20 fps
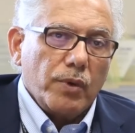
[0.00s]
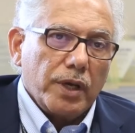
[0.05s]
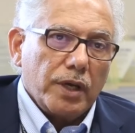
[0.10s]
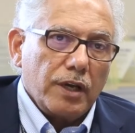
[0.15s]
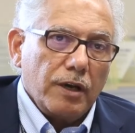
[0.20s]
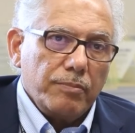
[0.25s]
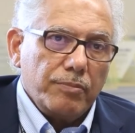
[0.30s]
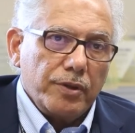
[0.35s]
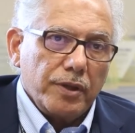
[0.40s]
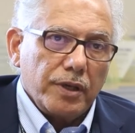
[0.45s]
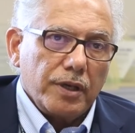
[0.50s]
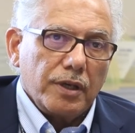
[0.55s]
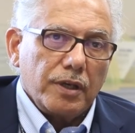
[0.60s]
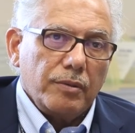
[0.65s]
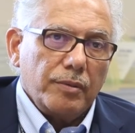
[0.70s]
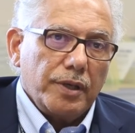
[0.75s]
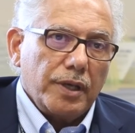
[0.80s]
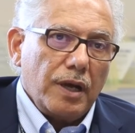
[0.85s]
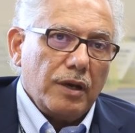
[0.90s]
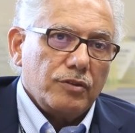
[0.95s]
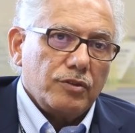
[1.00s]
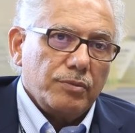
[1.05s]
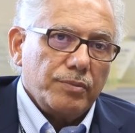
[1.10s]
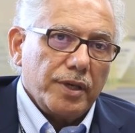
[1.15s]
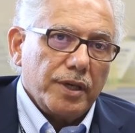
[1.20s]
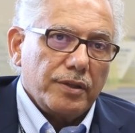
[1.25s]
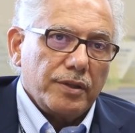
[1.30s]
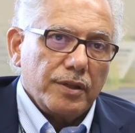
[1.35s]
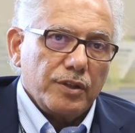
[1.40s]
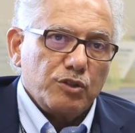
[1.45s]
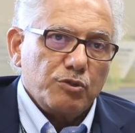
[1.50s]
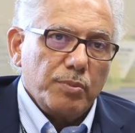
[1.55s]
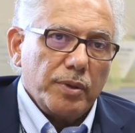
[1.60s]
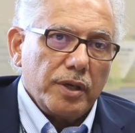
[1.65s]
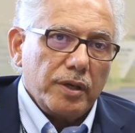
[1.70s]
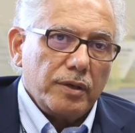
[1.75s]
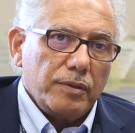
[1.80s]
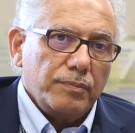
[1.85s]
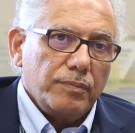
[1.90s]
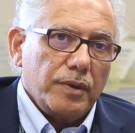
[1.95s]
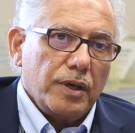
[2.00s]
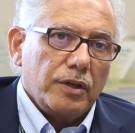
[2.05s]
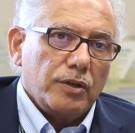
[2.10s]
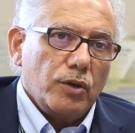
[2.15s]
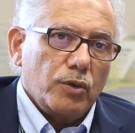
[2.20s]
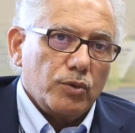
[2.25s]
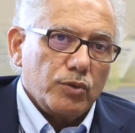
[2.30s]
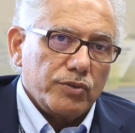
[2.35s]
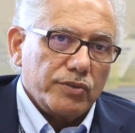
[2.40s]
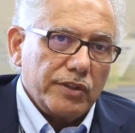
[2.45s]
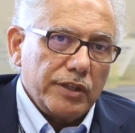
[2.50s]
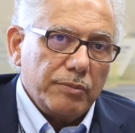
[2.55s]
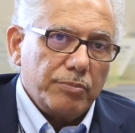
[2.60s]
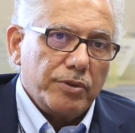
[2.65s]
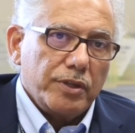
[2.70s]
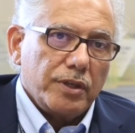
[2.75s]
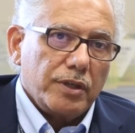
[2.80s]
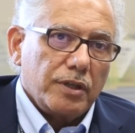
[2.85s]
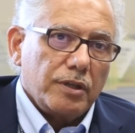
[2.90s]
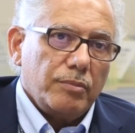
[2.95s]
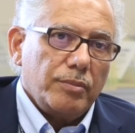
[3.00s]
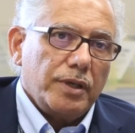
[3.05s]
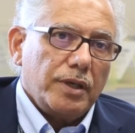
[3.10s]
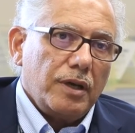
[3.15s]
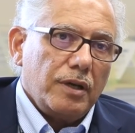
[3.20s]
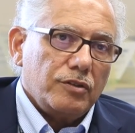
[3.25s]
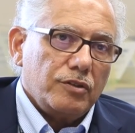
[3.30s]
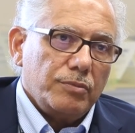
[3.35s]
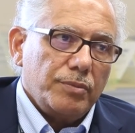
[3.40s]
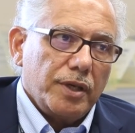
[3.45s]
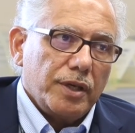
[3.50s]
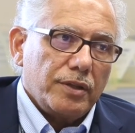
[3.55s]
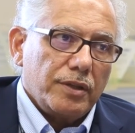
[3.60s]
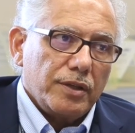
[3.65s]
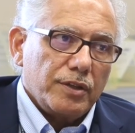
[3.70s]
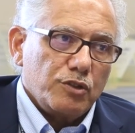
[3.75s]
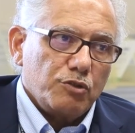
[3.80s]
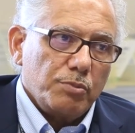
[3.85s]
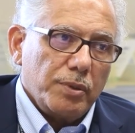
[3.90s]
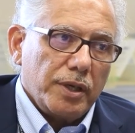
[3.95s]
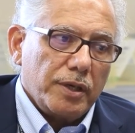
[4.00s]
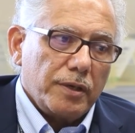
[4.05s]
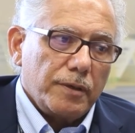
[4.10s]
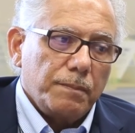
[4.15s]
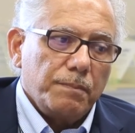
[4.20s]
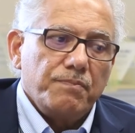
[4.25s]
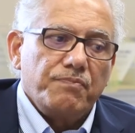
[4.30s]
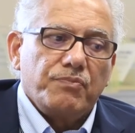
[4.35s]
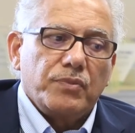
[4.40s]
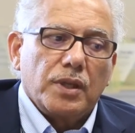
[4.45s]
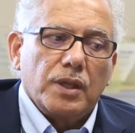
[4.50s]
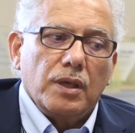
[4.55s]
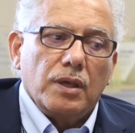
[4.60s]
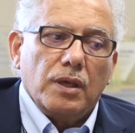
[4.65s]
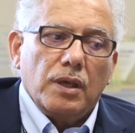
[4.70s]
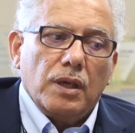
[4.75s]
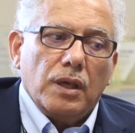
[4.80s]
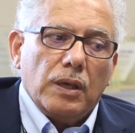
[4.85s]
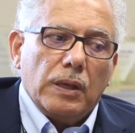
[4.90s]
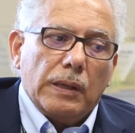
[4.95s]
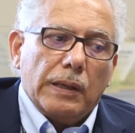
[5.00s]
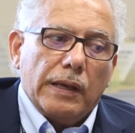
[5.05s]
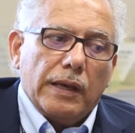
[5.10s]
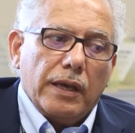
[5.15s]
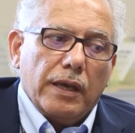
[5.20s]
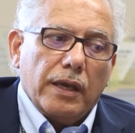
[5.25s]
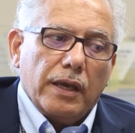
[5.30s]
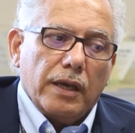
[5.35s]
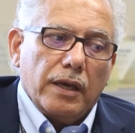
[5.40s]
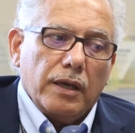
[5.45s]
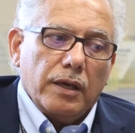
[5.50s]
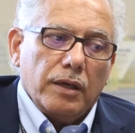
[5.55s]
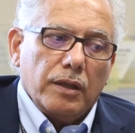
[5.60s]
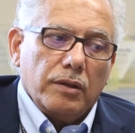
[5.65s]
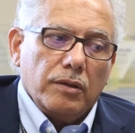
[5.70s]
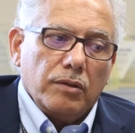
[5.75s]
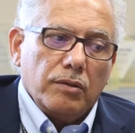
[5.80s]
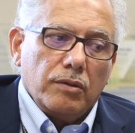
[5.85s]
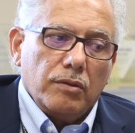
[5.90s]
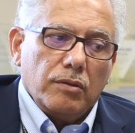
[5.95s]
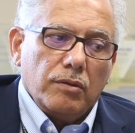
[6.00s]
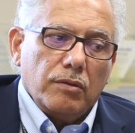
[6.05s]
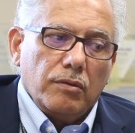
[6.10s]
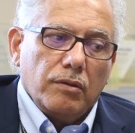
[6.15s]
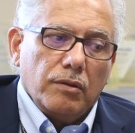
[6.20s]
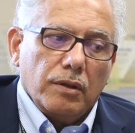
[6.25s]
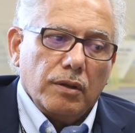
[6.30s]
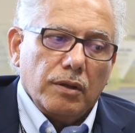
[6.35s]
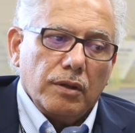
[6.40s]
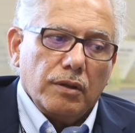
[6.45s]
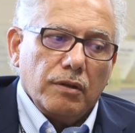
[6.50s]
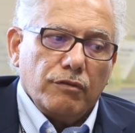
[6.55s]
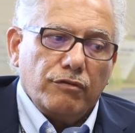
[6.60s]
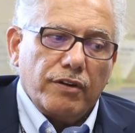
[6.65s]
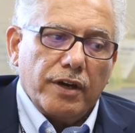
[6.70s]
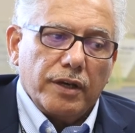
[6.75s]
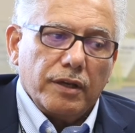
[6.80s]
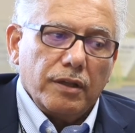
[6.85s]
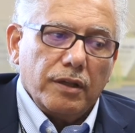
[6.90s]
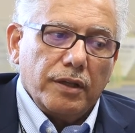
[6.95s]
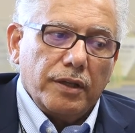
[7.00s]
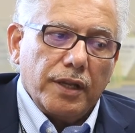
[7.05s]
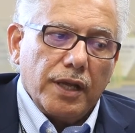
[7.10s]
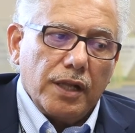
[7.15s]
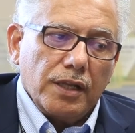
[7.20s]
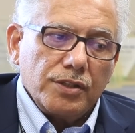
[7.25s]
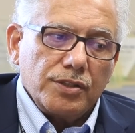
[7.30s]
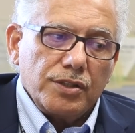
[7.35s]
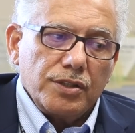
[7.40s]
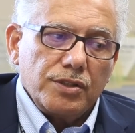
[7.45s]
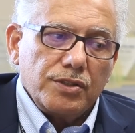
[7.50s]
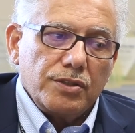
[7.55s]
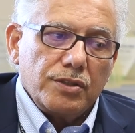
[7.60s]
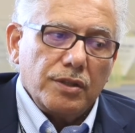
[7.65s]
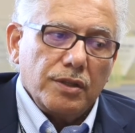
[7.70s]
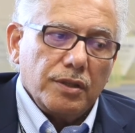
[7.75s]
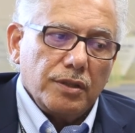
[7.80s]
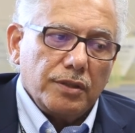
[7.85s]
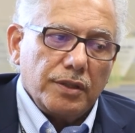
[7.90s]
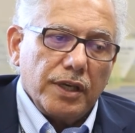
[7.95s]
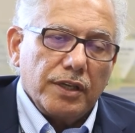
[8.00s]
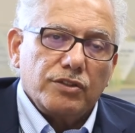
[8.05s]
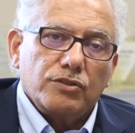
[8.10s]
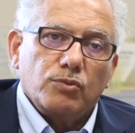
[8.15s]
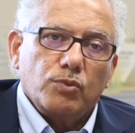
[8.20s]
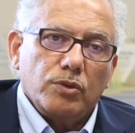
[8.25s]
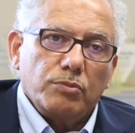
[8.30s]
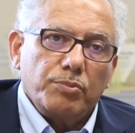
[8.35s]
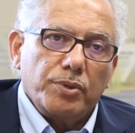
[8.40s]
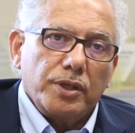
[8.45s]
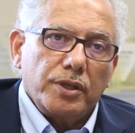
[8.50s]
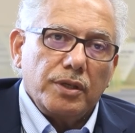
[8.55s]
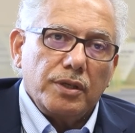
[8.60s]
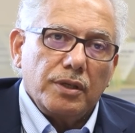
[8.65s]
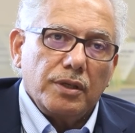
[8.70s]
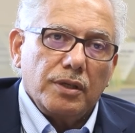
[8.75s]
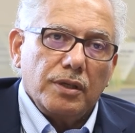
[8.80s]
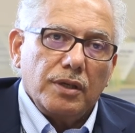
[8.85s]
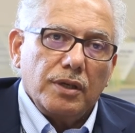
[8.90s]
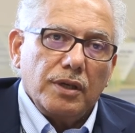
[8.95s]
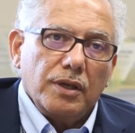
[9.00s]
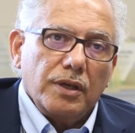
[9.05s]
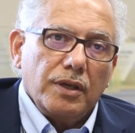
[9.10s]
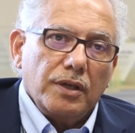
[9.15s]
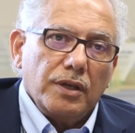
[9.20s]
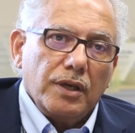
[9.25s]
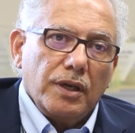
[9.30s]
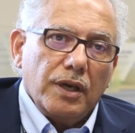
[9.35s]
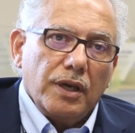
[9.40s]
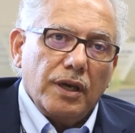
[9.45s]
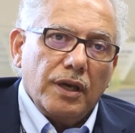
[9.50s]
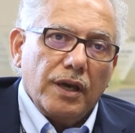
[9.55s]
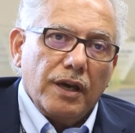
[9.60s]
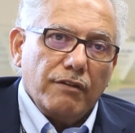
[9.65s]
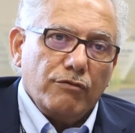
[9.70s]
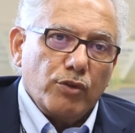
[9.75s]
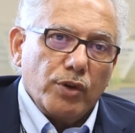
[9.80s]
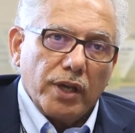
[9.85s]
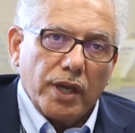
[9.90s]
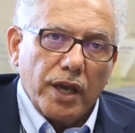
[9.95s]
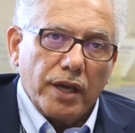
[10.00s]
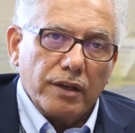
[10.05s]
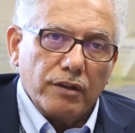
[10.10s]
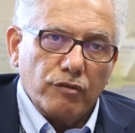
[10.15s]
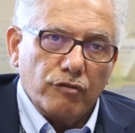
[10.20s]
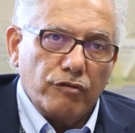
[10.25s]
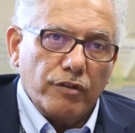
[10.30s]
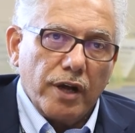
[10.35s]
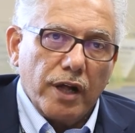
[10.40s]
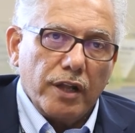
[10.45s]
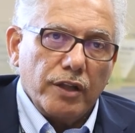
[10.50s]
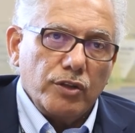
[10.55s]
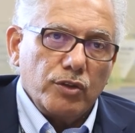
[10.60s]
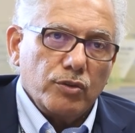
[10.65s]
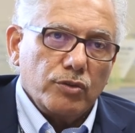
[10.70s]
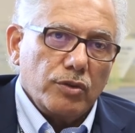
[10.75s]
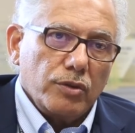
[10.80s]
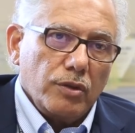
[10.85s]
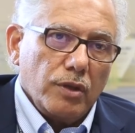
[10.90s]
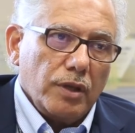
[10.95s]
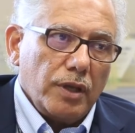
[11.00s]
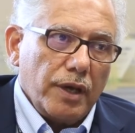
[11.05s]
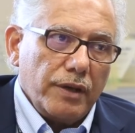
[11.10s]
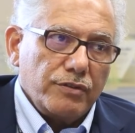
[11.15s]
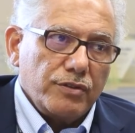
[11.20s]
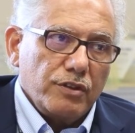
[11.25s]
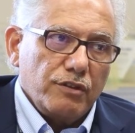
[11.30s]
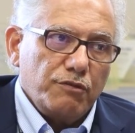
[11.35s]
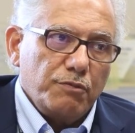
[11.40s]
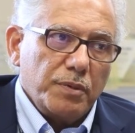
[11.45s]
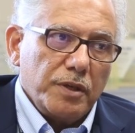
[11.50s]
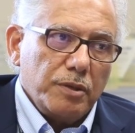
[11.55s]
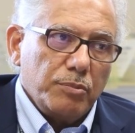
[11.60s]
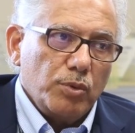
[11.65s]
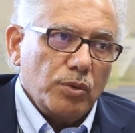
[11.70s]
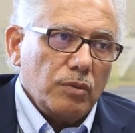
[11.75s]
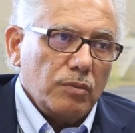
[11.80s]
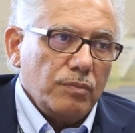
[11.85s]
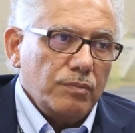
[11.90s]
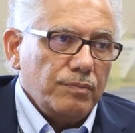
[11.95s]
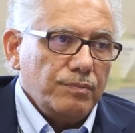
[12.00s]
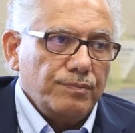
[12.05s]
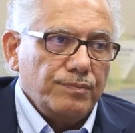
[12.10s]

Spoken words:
wake up thinking about how to make things better. I go to sleep thinking about how to make things better. And in the final analysis, the test would be, have we added value to the lives of people?